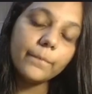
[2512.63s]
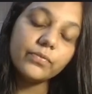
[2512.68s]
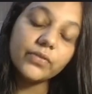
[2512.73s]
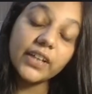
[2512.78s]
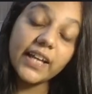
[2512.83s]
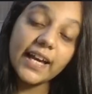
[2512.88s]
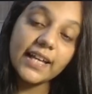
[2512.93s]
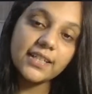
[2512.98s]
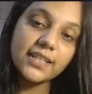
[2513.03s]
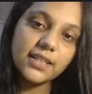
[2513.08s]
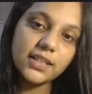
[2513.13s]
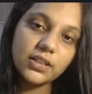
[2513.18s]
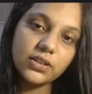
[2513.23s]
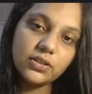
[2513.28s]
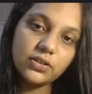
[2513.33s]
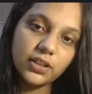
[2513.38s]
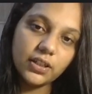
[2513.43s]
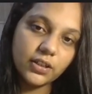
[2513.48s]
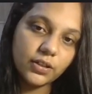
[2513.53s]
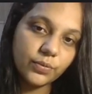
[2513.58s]
gaseous
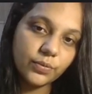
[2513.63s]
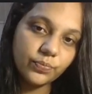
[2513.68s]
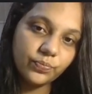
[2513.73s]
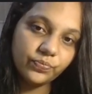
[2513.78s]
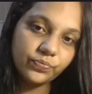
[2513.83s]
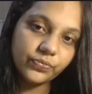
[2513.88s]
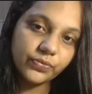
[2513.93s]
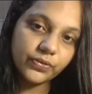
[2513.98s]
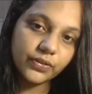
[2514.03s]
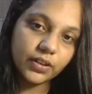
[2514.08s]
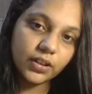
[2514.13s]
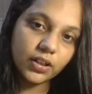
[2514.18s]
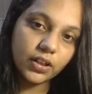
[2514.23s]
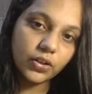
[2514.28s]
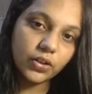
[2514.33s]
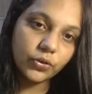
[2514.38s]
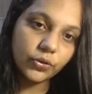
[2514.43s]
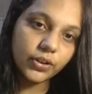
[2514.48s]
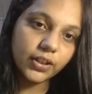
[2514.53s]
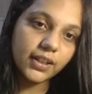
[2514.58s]
state.
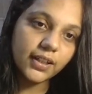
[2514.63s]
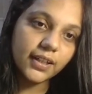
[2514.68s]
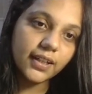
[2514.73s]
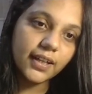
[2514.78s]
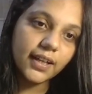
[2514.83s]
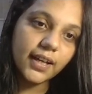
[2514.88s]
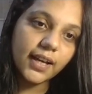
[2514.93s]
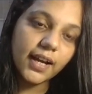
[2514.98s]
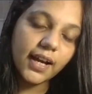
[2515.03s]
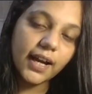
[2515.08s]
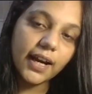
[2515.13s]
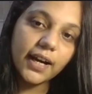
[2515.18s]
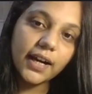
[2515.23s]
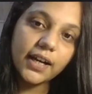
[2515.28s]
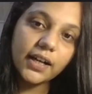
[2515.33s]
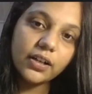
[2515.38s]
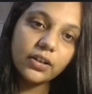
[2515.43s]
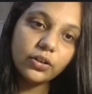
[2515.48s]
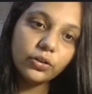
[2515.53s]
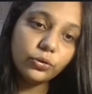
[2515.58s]
Okay,
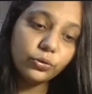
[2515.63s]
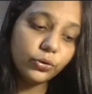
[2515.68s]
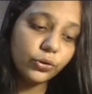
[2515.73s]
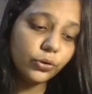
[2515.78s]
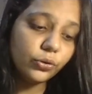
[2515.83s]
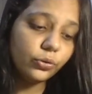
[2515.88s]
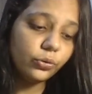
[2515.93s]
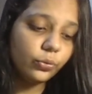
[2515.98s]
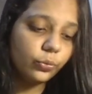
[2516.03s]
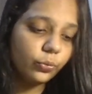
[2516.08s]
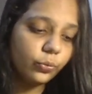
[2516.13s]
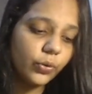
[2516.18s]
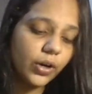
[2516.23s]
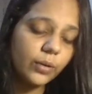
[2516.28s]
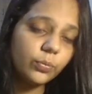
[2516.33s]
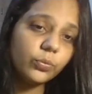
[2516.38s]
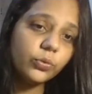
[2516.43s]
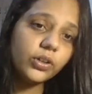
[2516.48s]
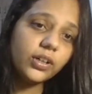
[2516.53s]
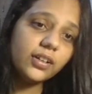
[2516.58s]
and do you know one
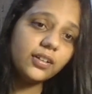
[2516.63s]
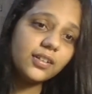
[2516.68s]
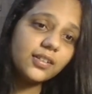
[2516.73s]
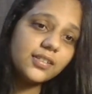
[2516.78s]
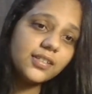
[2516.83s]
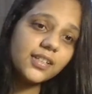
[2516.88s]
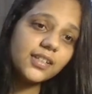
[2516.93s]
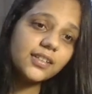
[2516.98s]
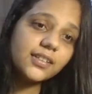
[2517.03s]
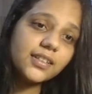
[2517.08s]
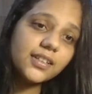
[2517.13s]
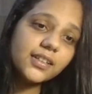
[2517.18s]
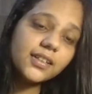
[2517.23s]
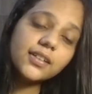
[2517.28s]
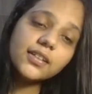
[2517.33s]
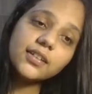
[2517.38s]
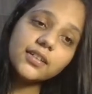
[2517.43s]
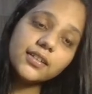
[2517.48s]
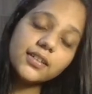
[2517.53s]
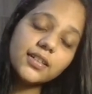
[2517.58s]
more interesting thing?
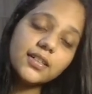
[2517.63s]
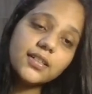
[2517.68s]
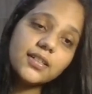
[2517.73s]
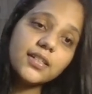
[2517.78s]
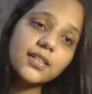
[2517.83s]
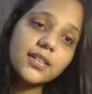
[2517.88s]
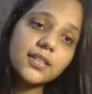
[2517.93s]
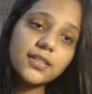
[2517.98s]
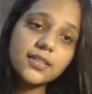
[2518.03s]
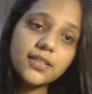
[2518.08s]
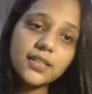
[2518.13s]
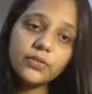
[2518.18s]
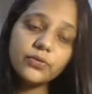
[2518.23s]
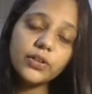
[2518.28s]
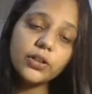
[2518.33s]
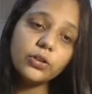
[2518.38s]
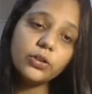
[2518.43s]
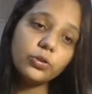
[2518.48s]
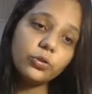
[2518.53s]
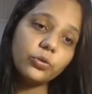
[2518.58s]
This is
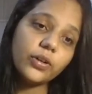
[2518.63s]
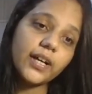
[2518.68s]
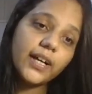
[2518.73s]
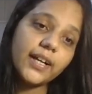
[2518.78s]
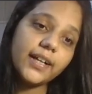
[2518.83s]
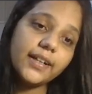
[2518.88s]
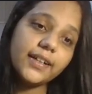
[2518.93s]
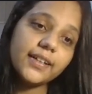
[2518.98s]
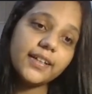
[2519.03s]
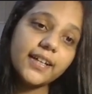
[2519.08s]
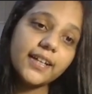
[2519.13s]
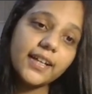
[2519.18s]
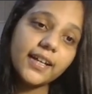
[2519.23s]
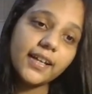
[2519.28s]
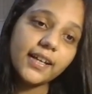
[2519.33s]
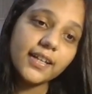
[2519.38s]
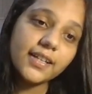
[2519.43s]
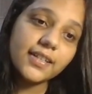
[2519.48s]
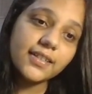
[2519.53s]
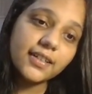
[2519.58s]
silver chloride
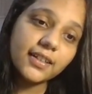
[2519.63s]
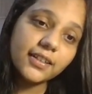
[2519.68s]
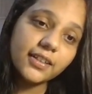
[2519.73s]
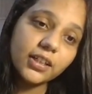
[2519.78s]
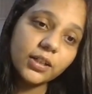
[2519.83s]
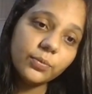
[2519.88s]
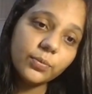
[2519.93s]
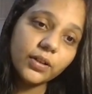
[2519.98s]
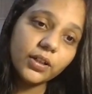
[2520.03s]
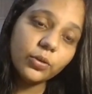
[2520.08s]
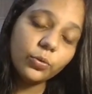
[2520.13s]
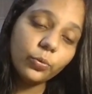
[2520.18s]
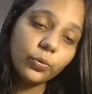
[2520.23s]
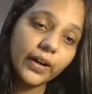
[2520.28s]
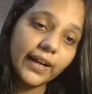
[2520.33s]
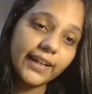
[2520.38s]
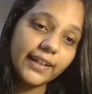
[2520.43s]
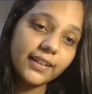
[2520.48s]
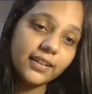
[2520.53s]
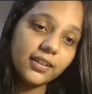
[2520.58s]
is nothing but a
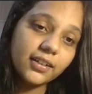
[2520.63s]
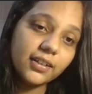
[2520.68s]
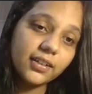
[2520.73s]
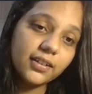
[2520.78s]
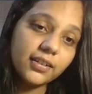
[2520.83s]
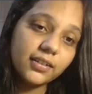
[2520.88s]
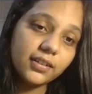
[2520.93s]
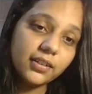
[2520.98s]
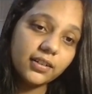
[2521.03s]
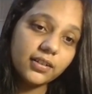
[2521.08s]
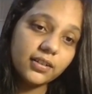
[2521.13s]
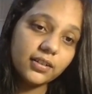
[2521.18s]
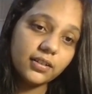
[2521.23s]
white color